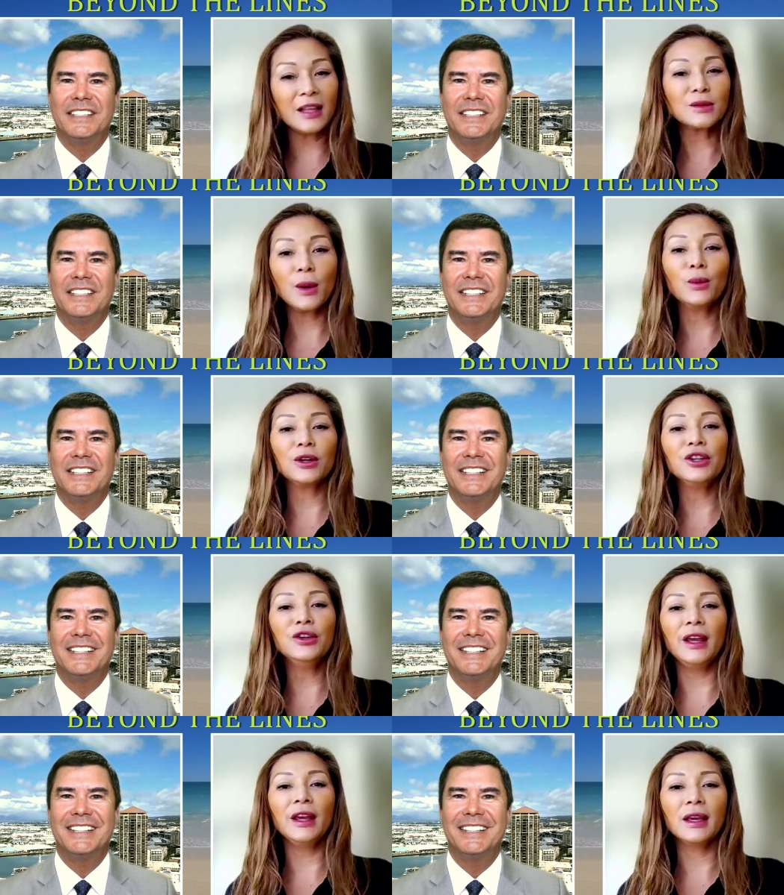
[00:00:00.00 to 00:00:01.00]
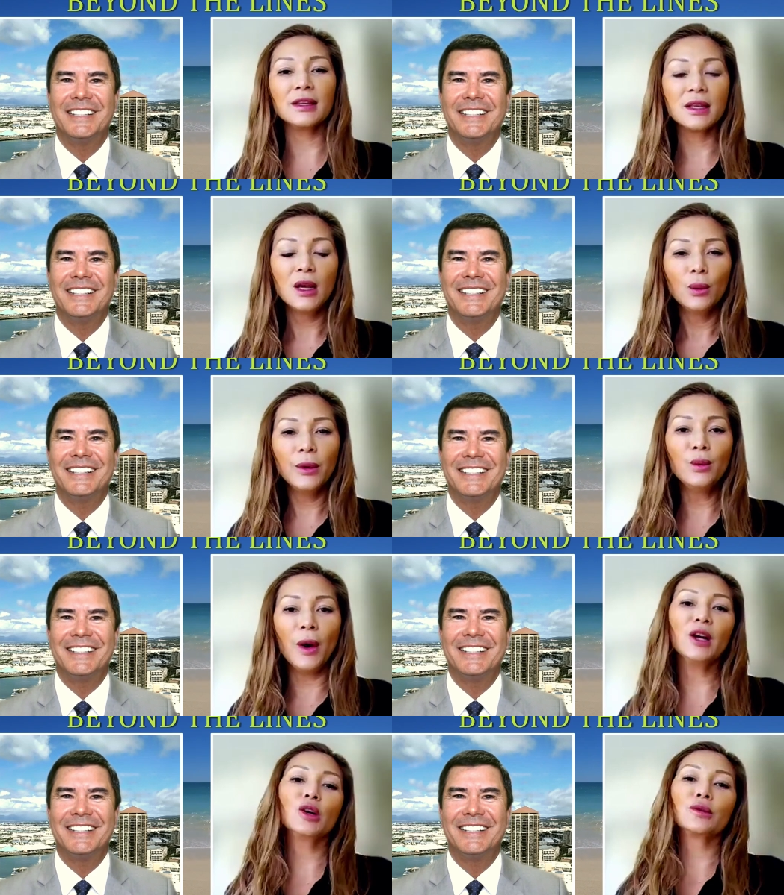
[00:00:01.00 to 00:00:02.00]
Speaker 1: that's why we're unique, is we
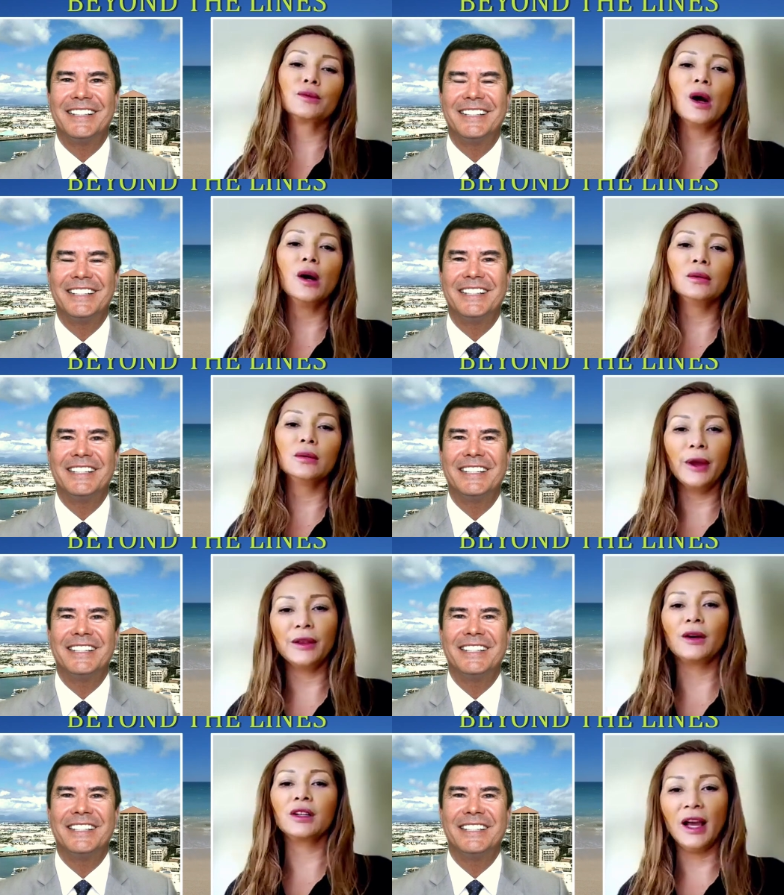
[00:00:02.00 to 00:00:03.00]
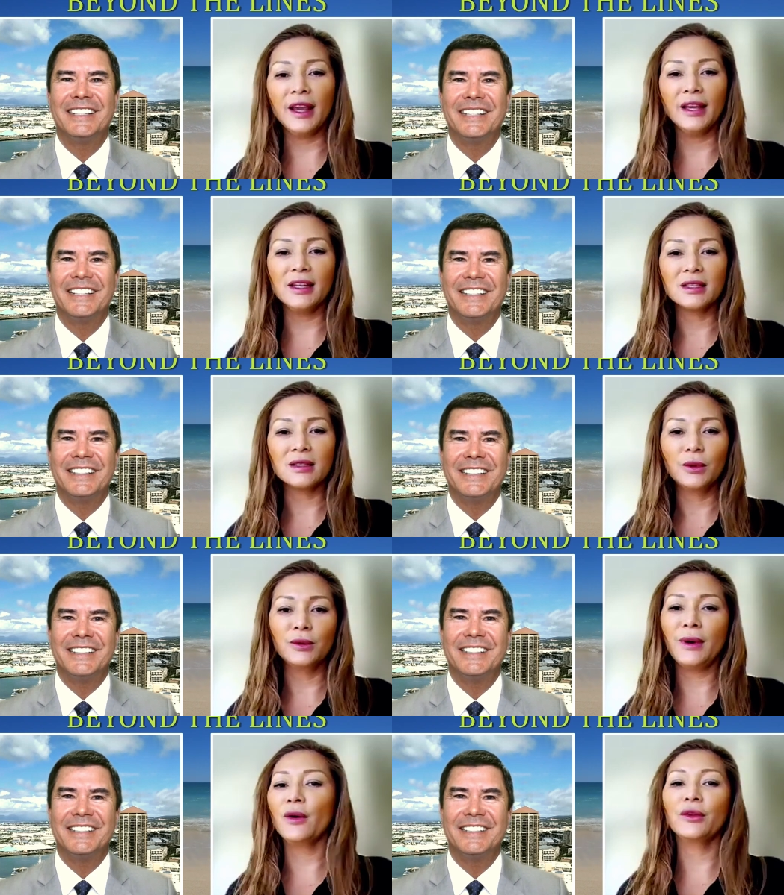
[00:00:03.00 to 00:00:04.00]
want to grow with our clients
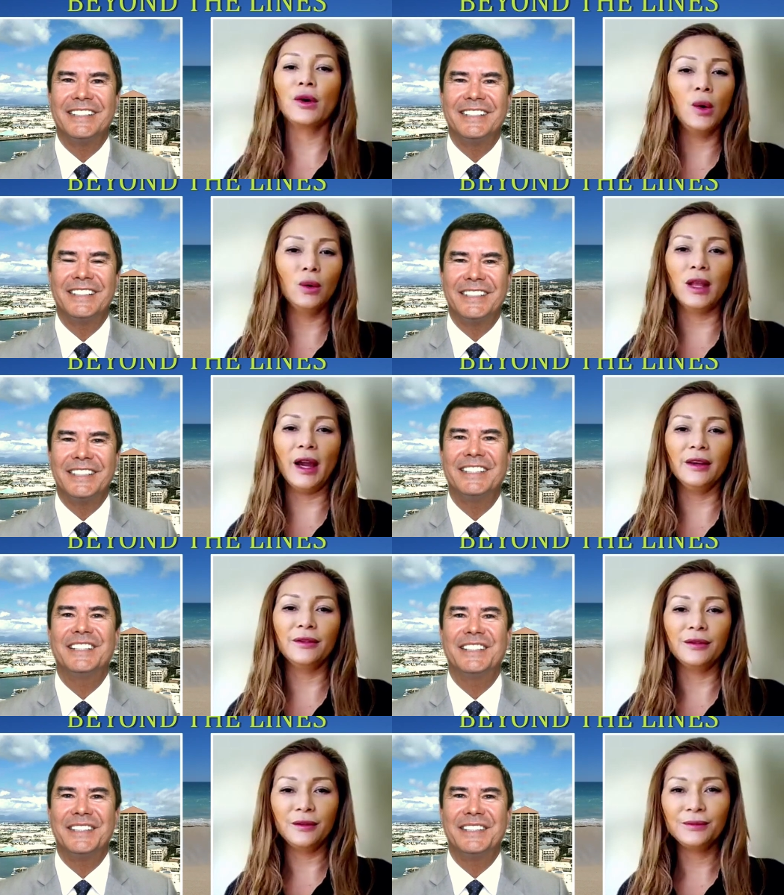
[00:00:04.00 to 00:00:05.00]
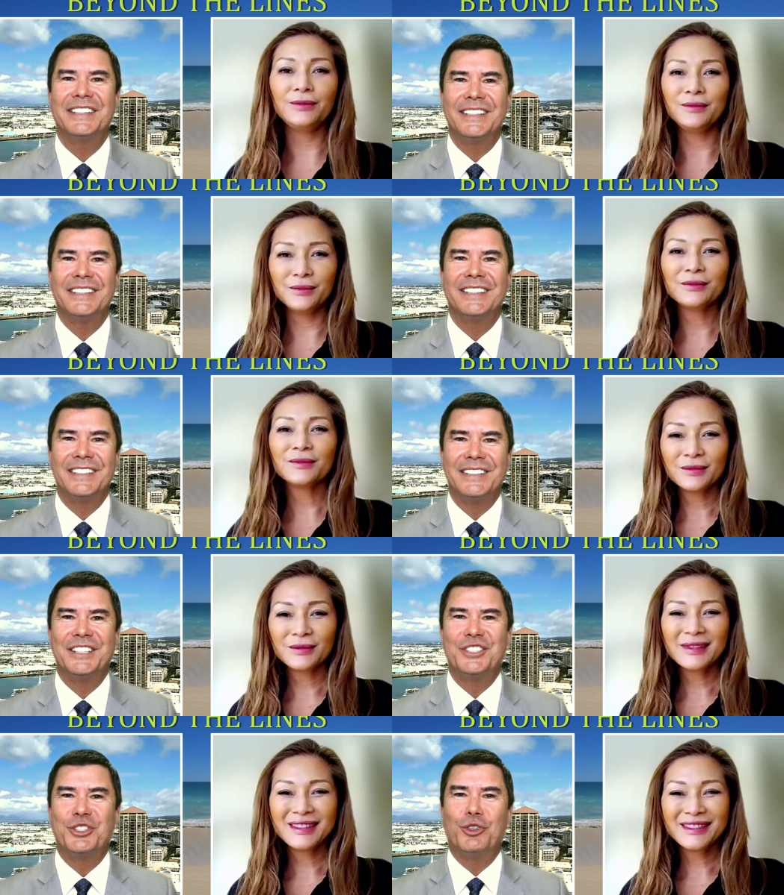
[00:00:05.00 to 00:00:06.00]
throughout their whole life.
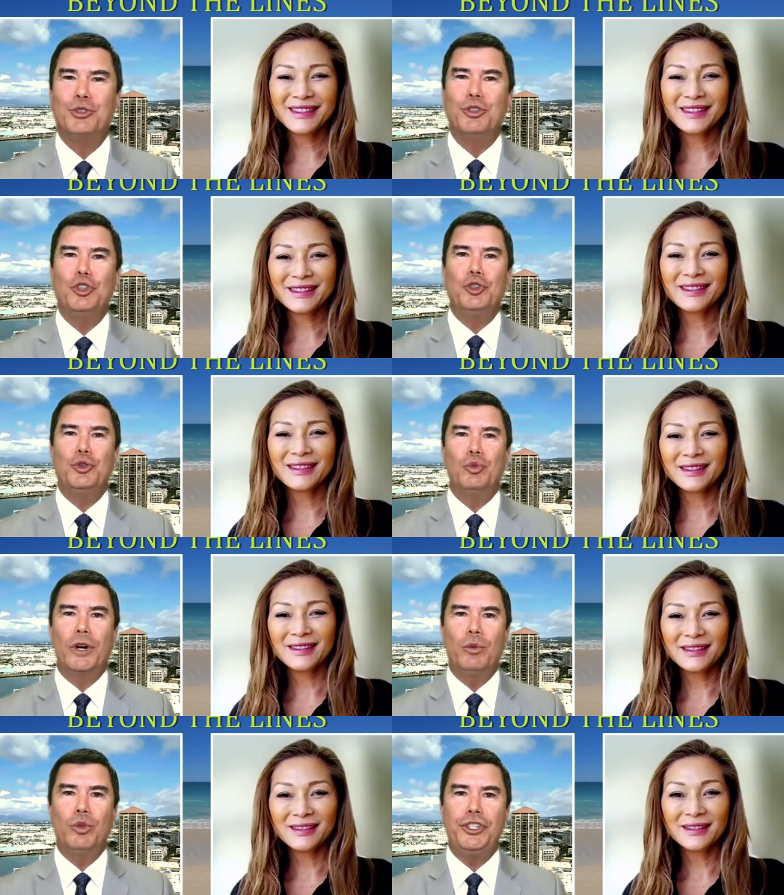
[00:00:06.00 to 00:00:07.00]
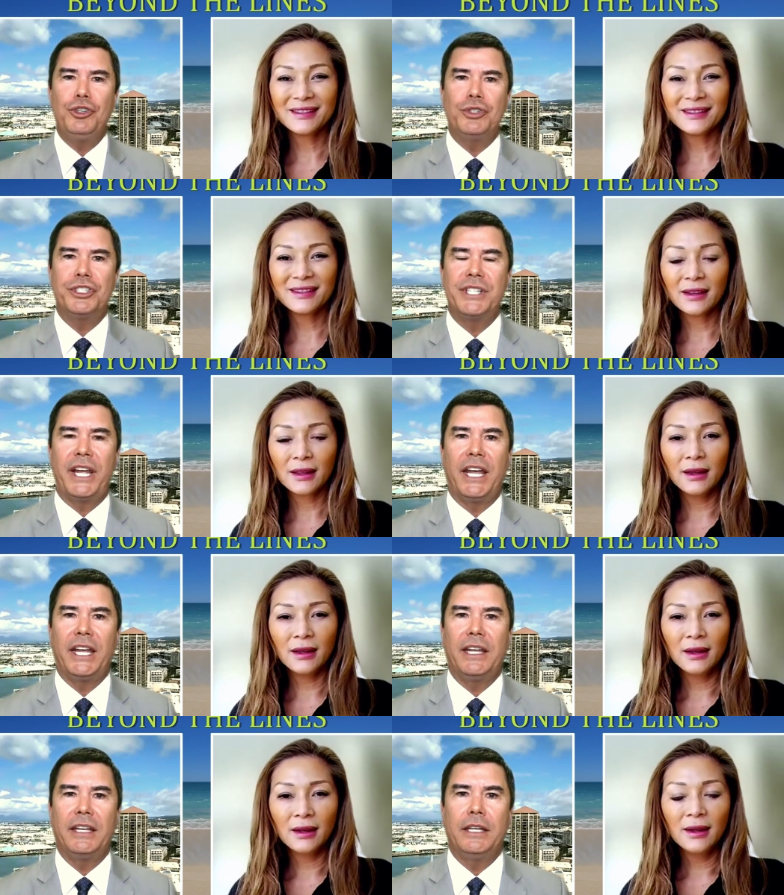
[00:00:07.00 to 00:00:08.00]
Speaker 2: So Lieu, what would you
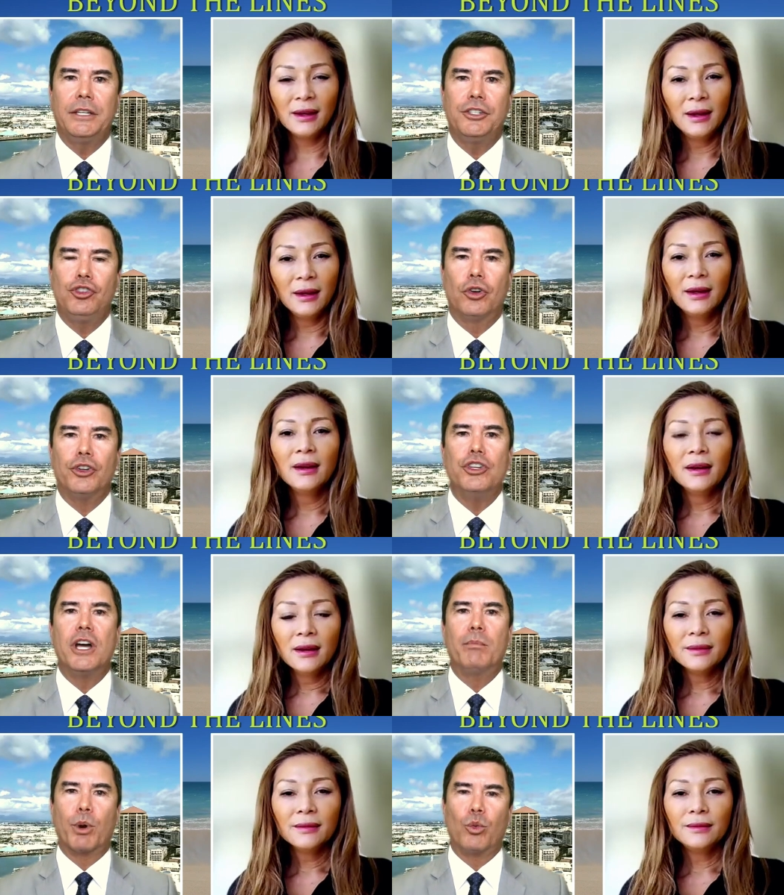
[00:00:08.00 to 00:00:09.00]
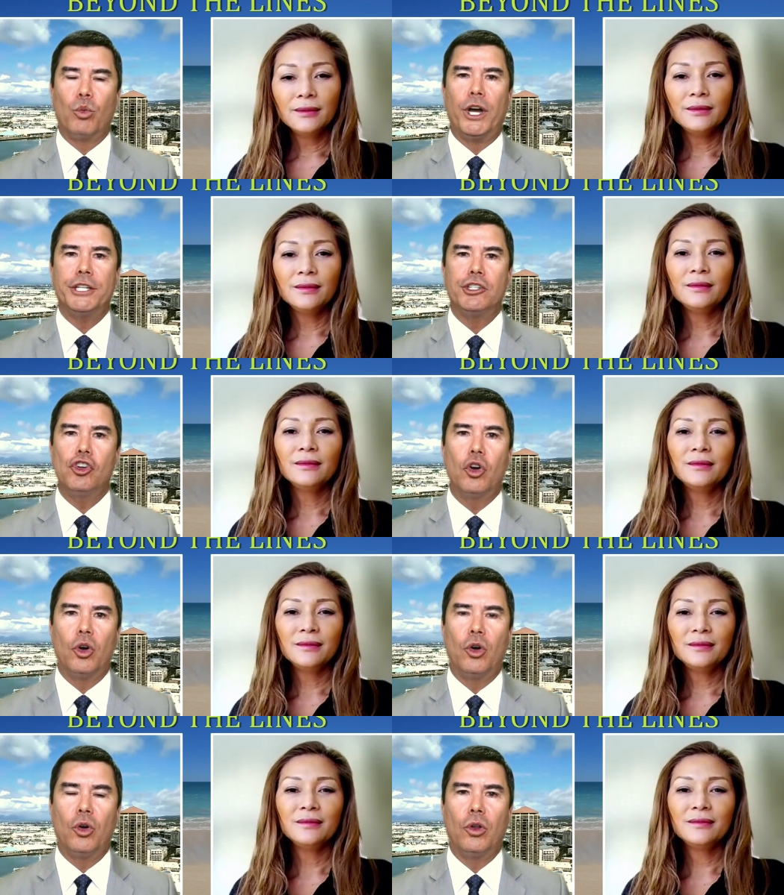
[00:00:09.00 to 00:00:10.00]
say is your #1
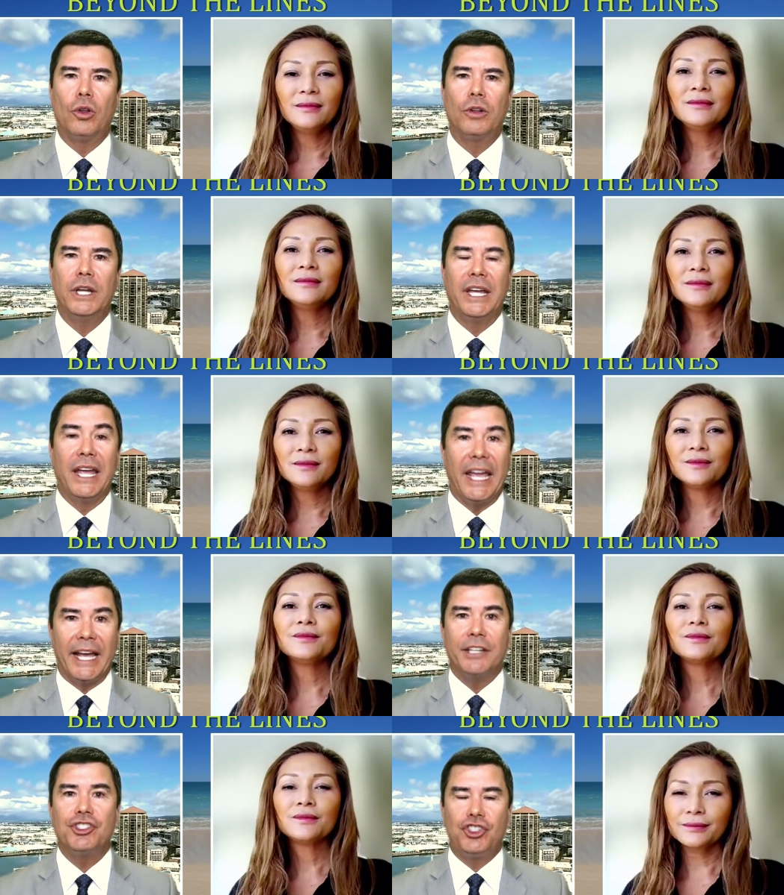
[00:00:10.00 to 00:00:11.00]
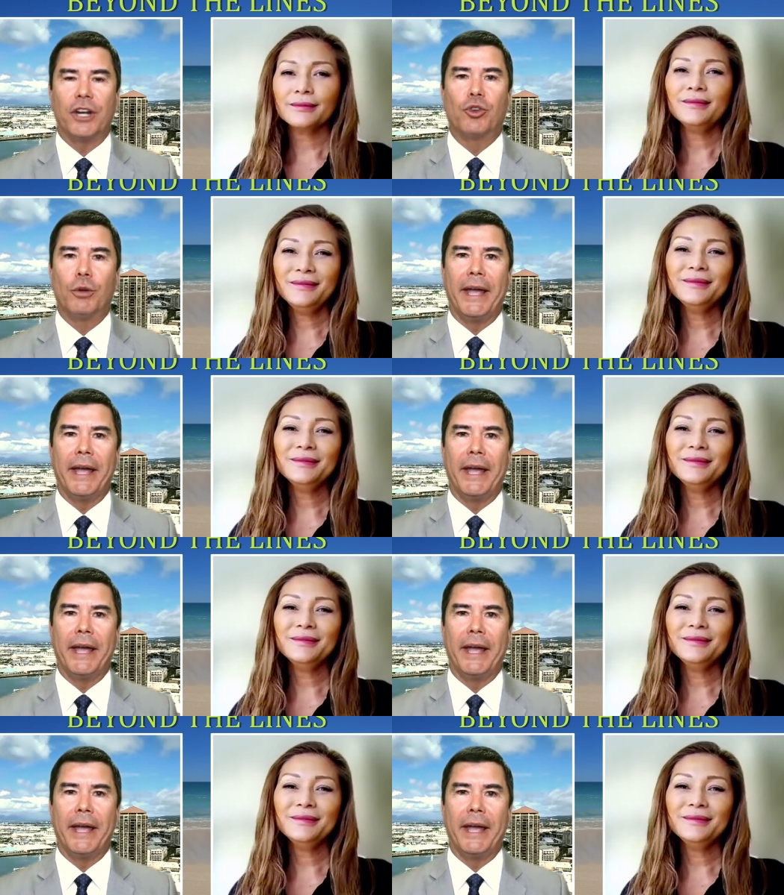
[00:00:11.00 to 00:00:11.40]
goal as general